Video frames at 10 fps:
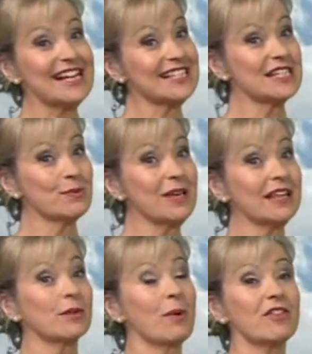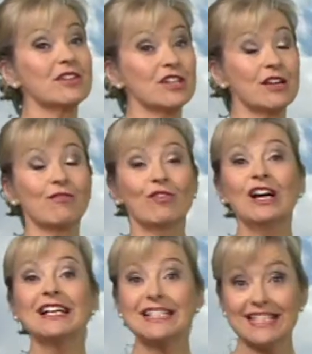Yes, this week the weather is looking
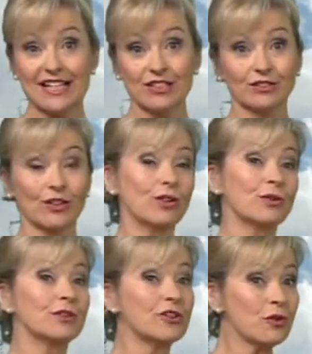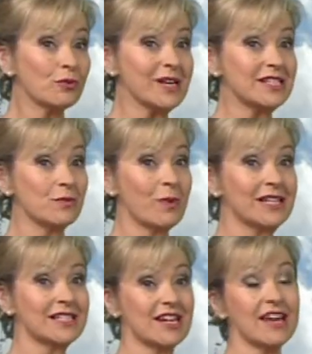fairly settled, although in the northwest on
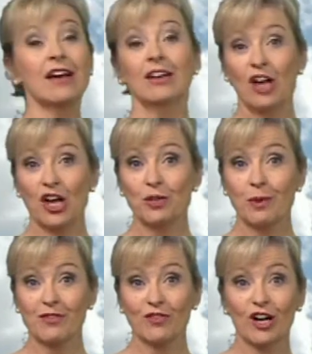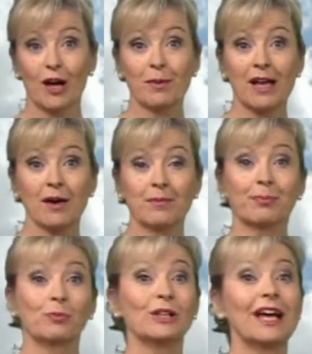Wednesday, a new weather front coming up
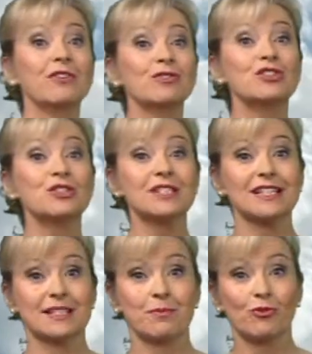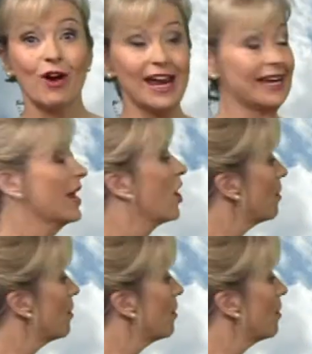will introduce some rain.